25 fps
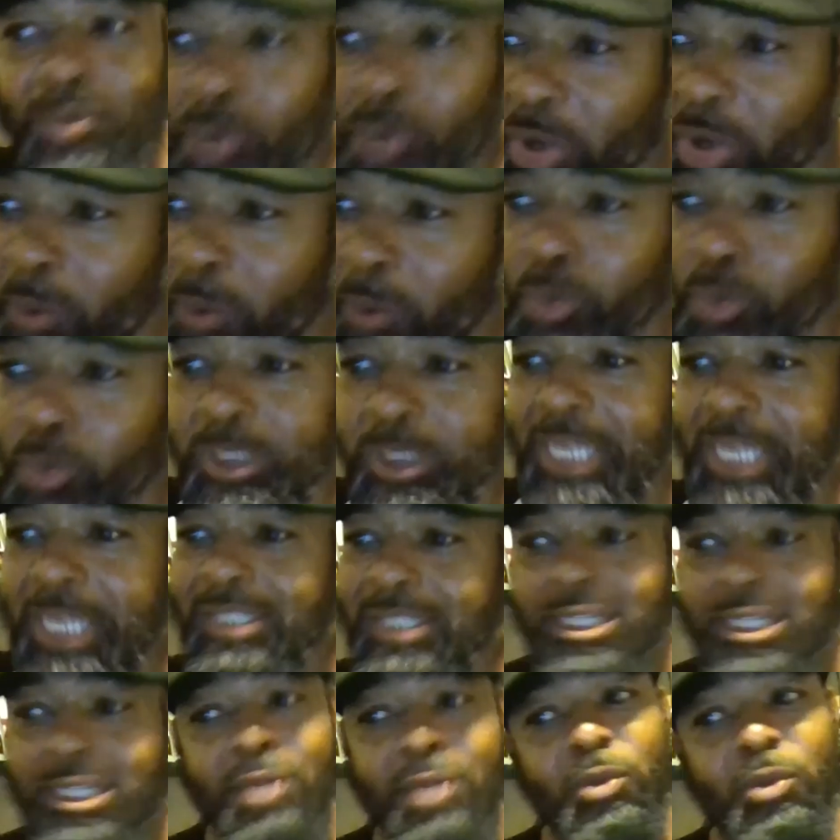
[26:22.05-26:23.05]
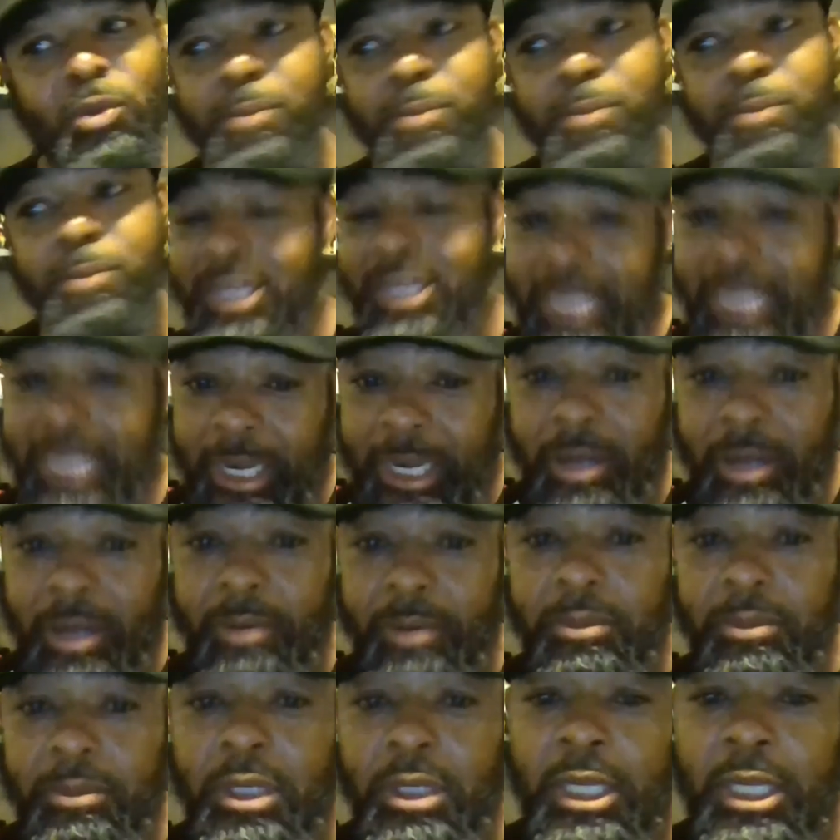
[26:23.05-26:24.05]
We almost at 10. We better get
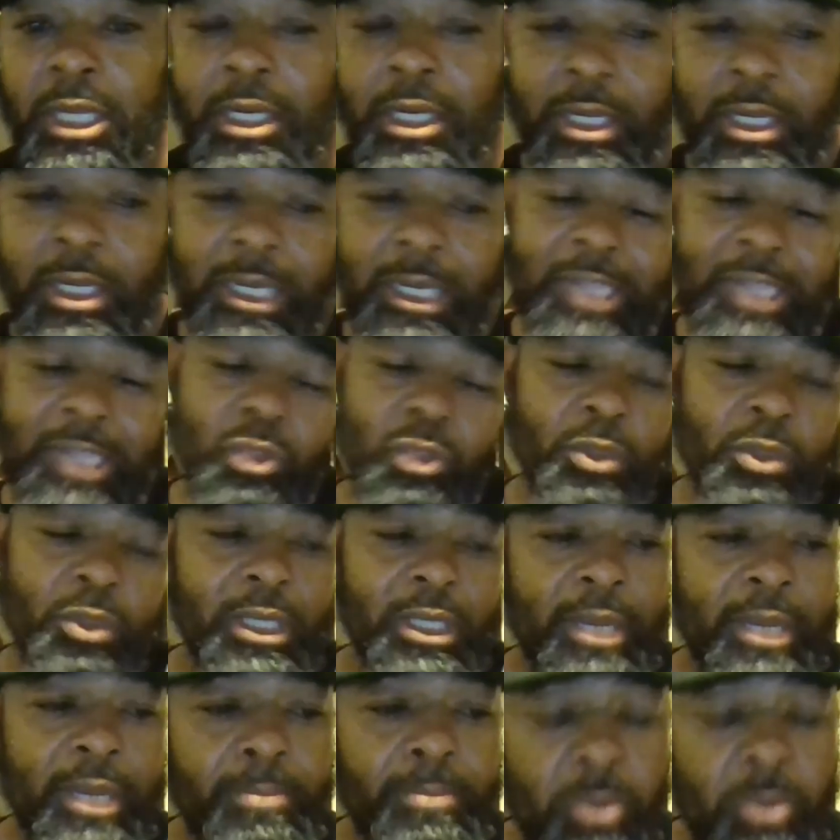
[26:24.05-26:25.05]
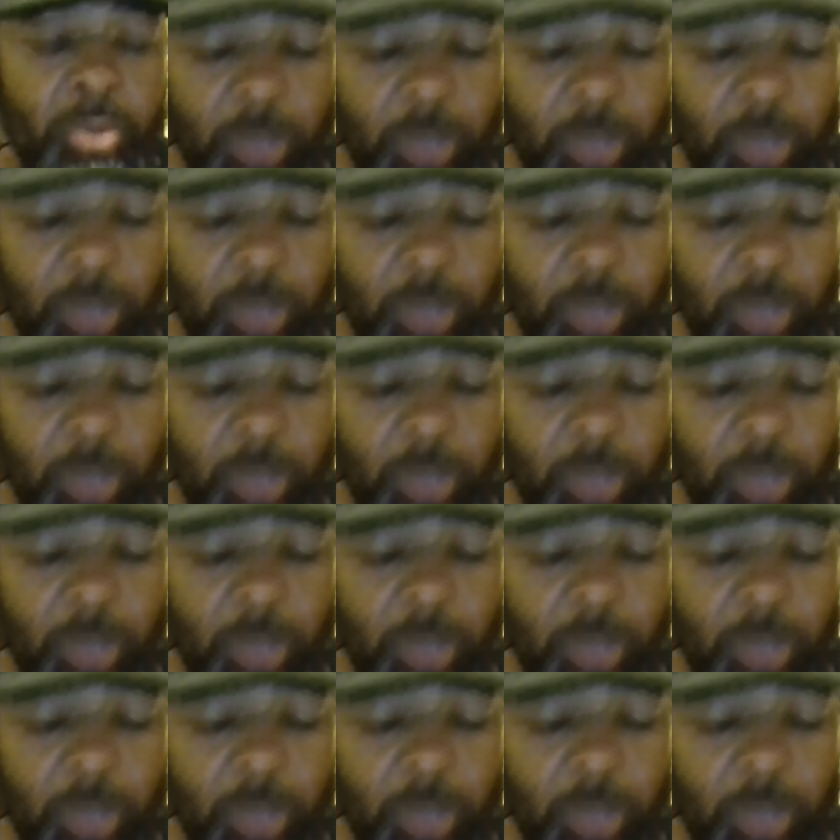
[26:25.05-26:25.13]
up. And that's what that book